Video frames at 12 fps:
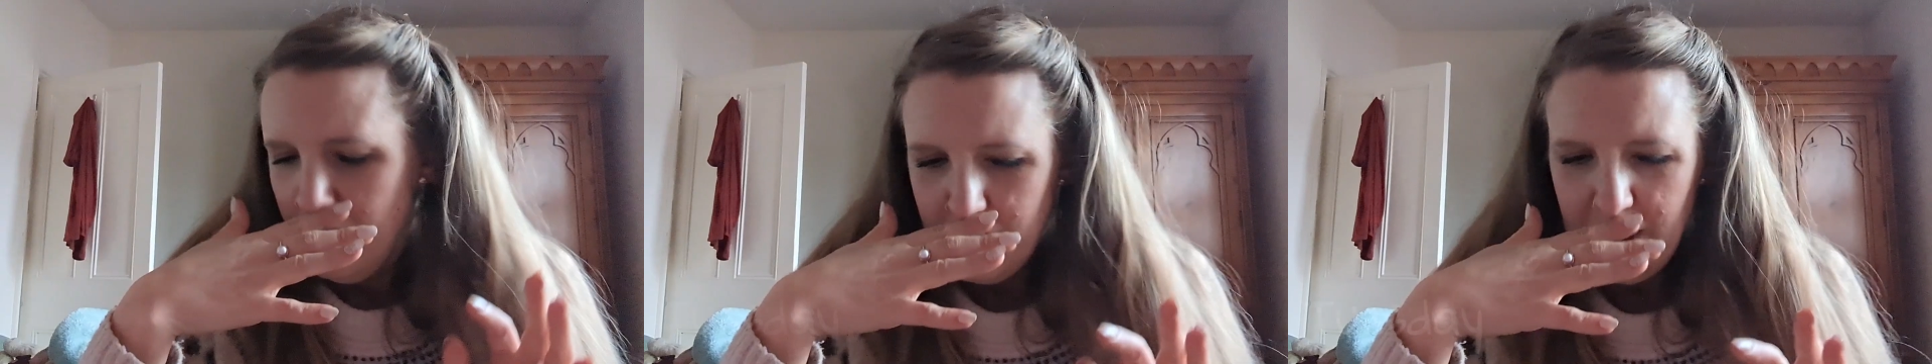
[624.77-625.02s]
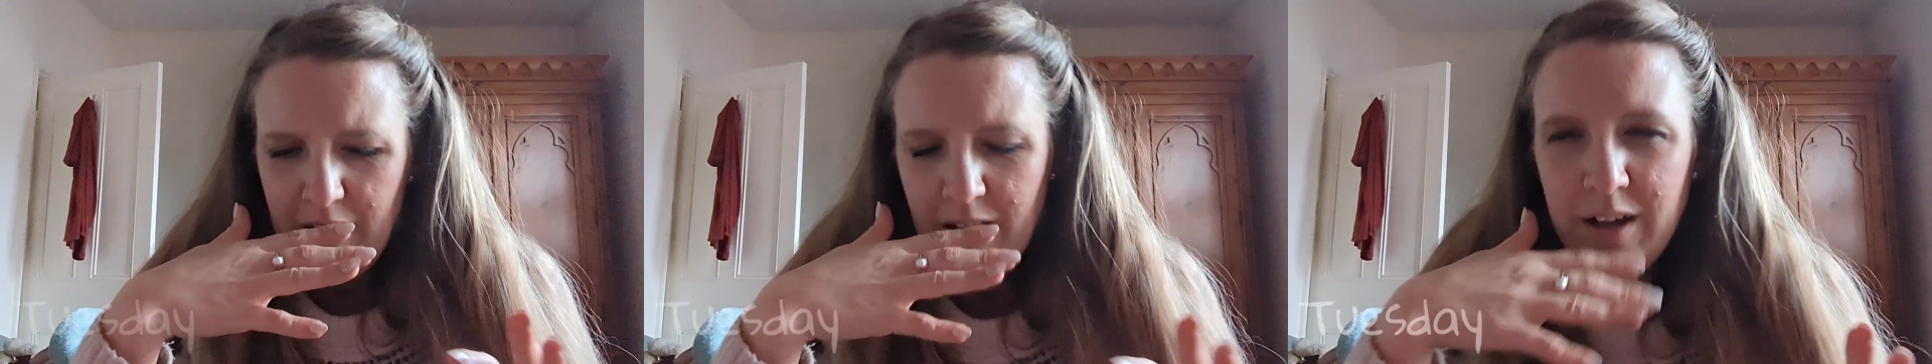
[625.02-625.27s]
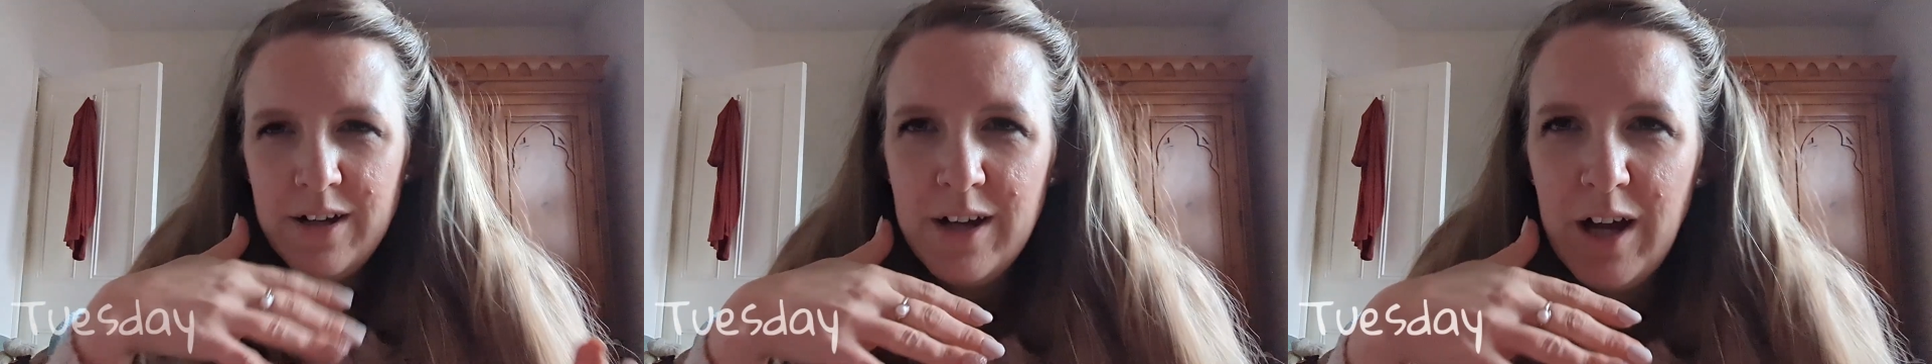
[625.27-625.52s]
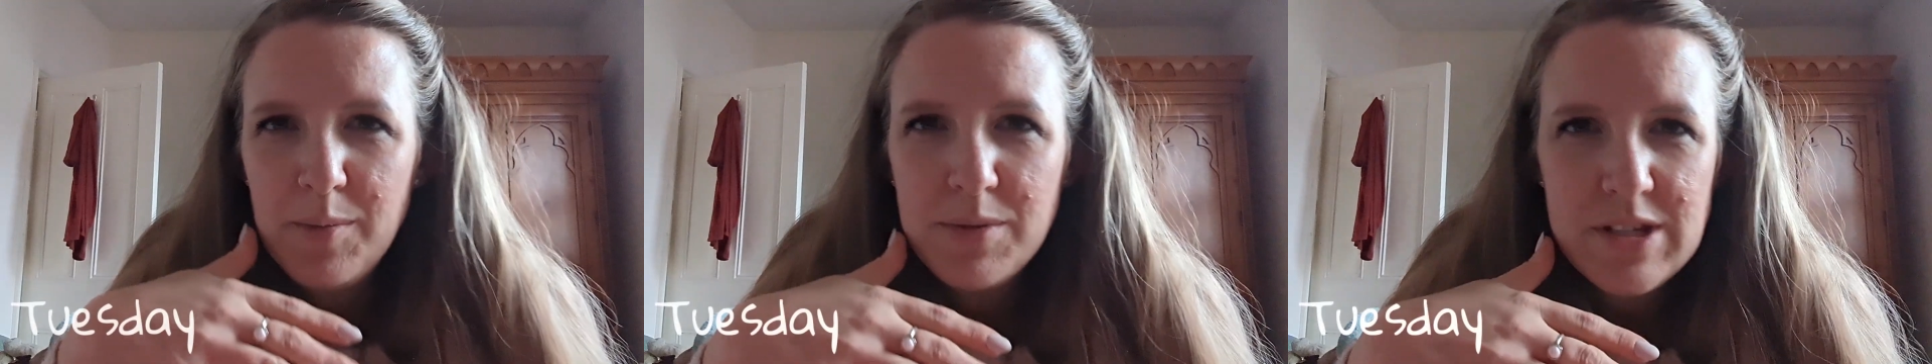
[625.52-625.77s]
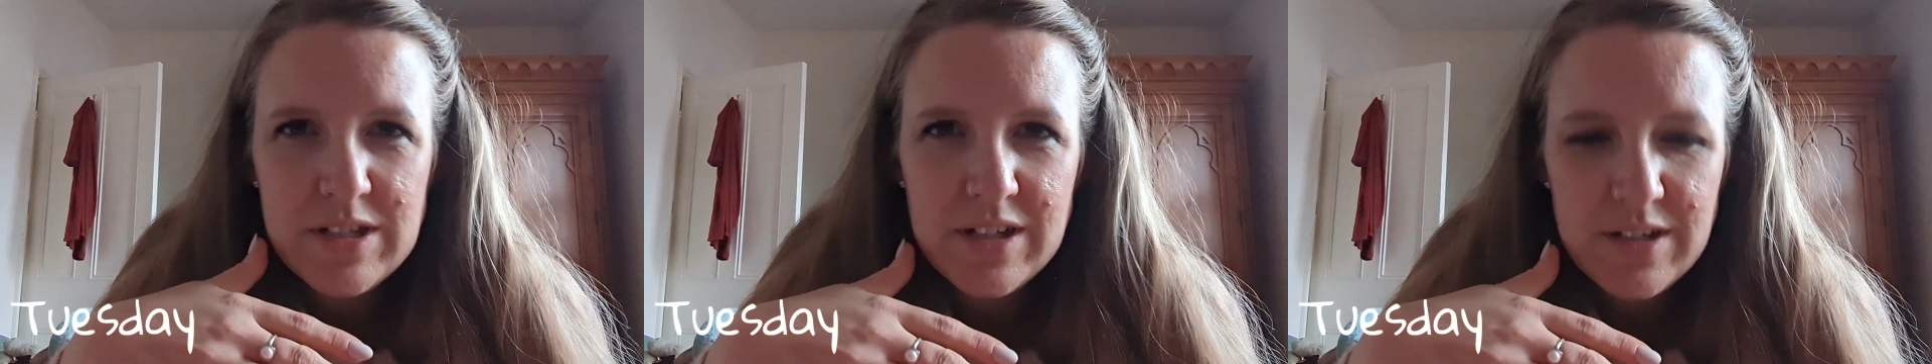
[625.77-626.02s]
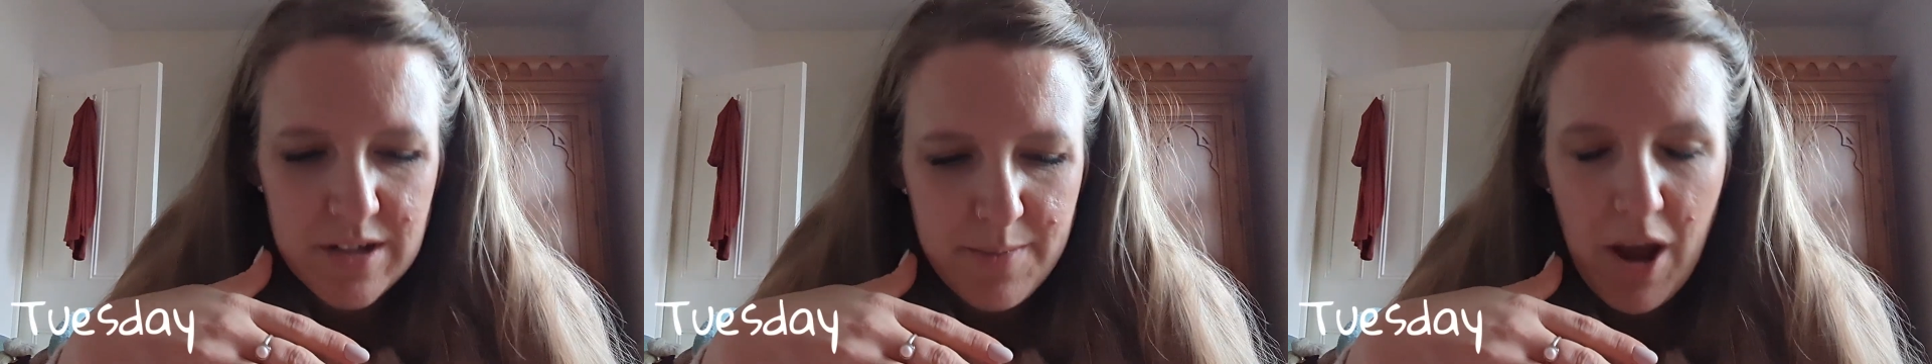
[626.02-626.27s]
Okay, I'm
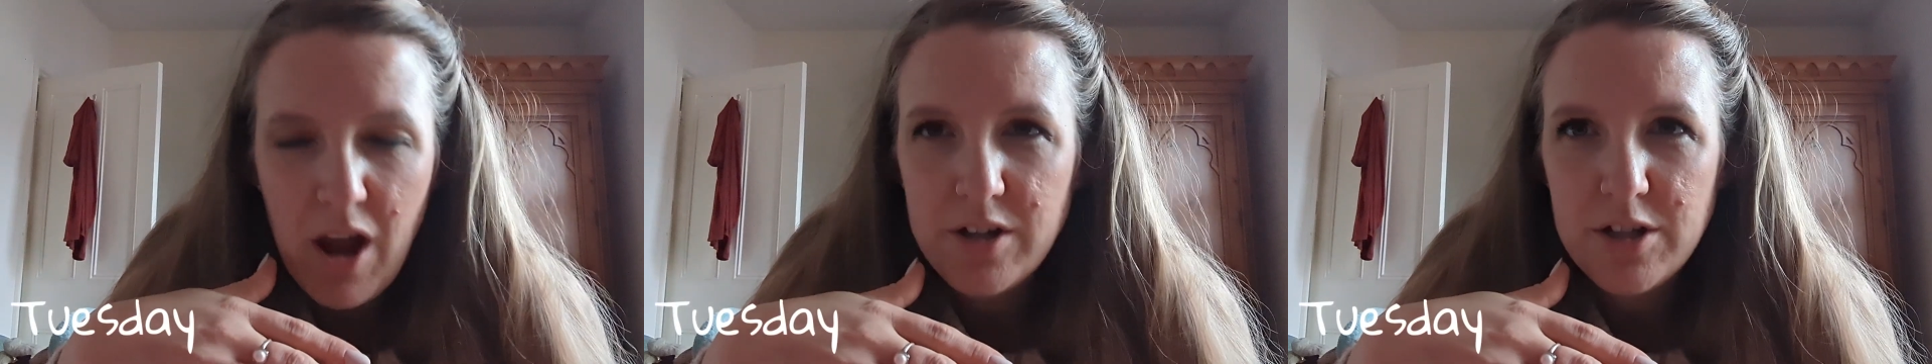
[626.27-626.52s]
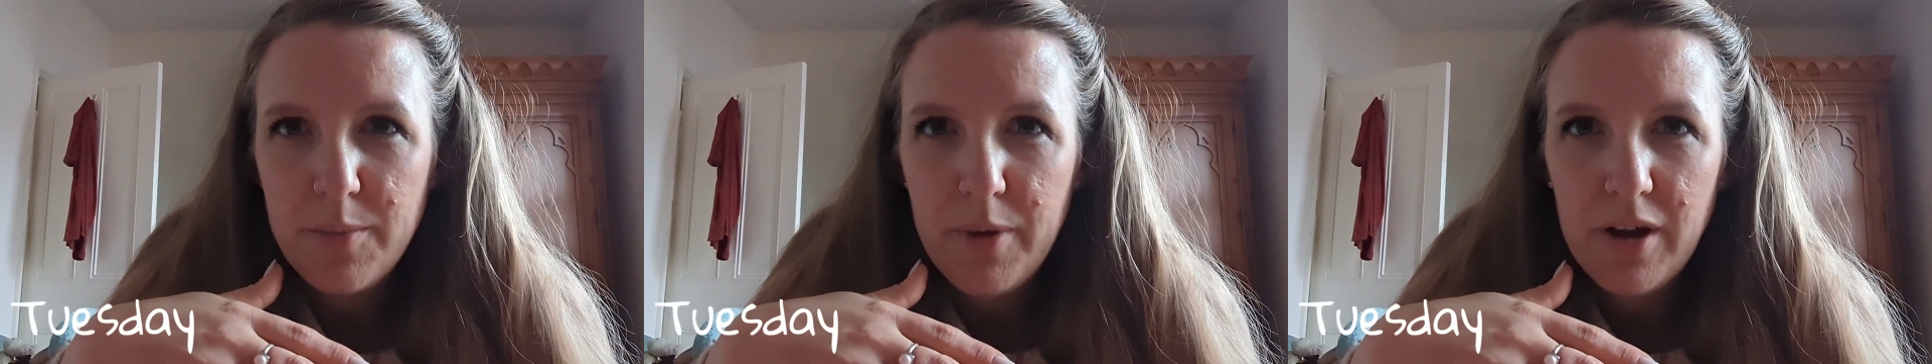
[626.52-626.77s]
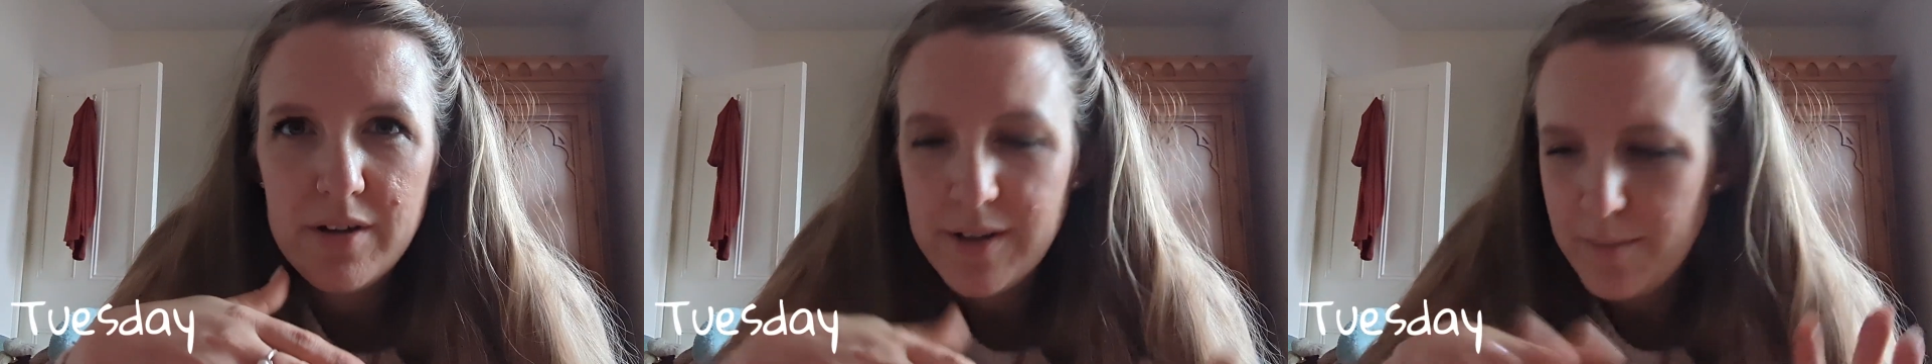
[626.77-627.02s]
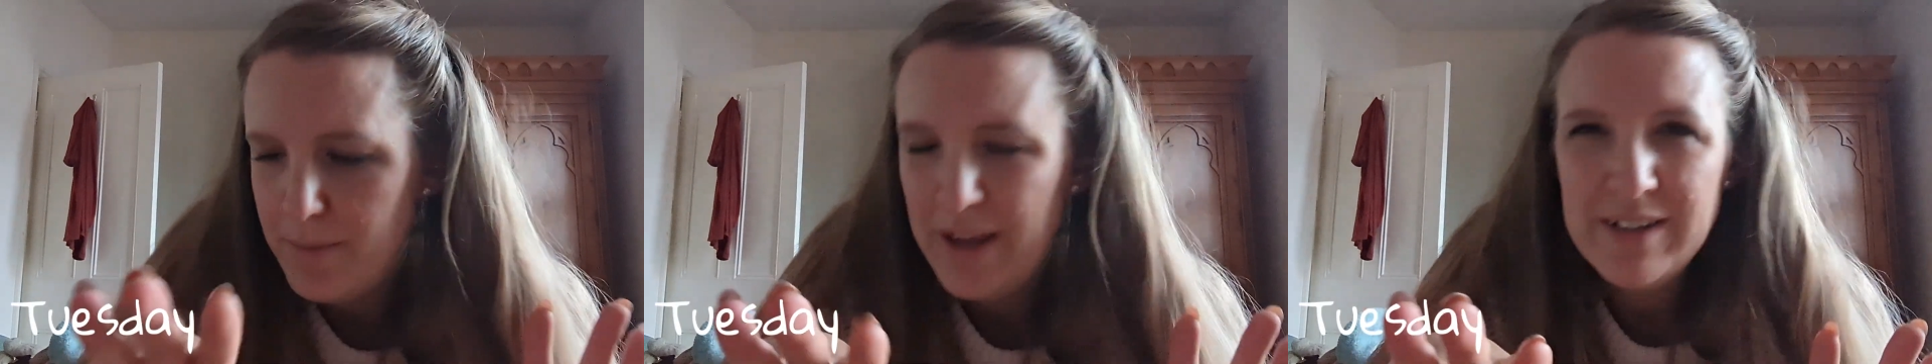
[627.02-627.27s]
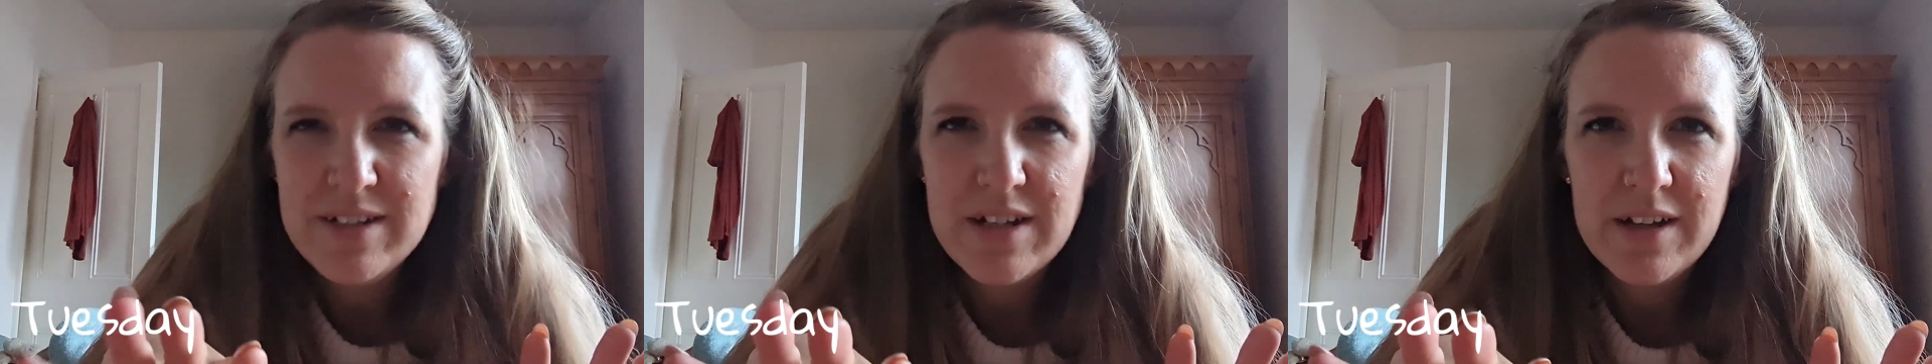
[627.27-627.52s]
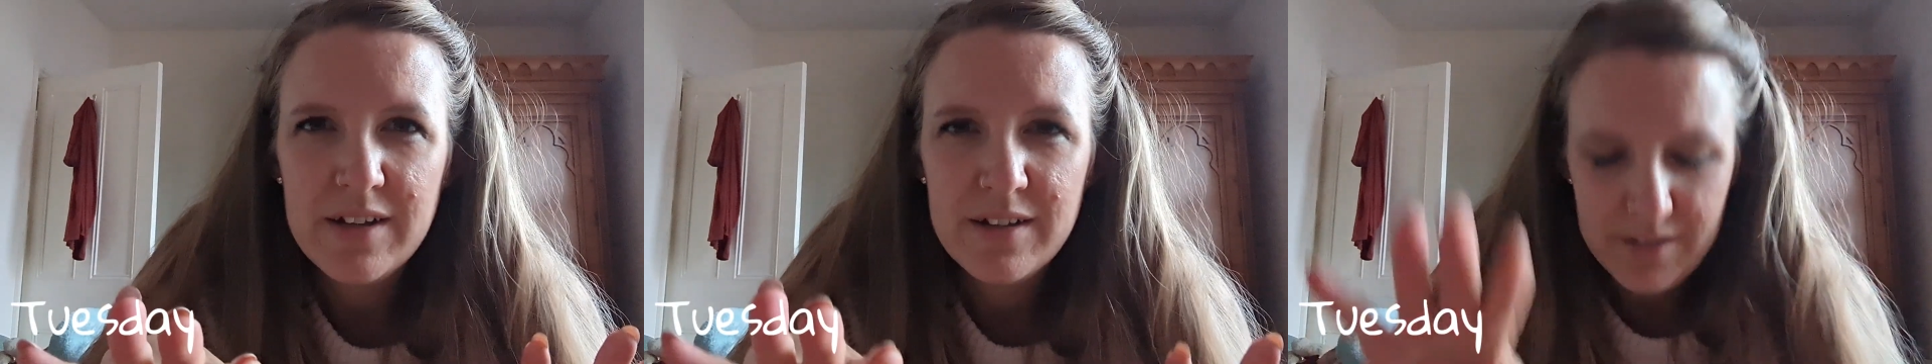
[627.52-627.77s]
listening to my audiobook and
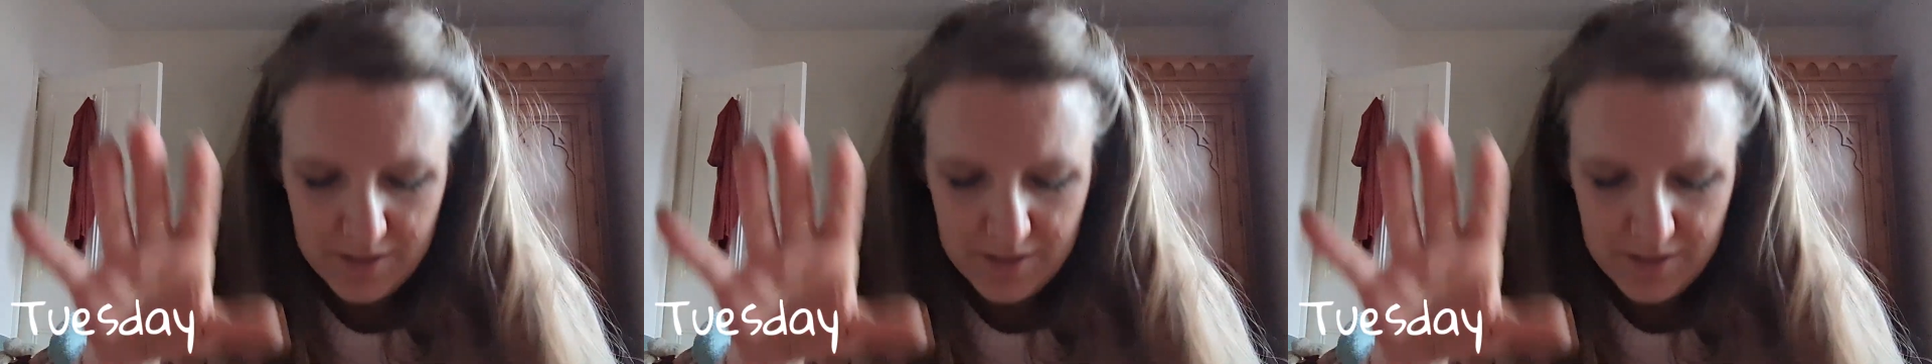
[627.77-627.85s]
painting.